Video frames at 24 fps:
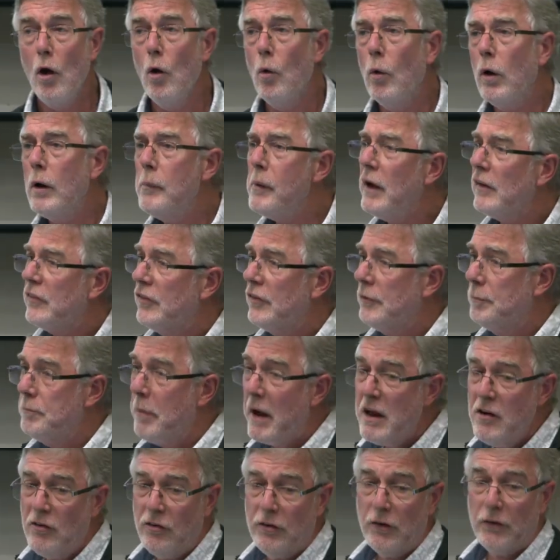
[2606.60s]
What about
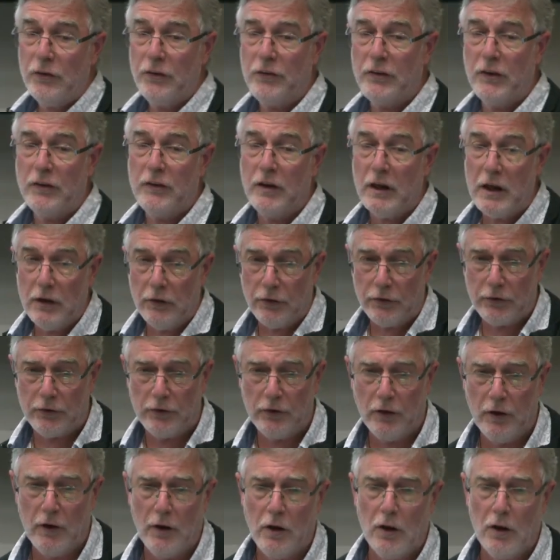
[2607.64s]
spacious cities?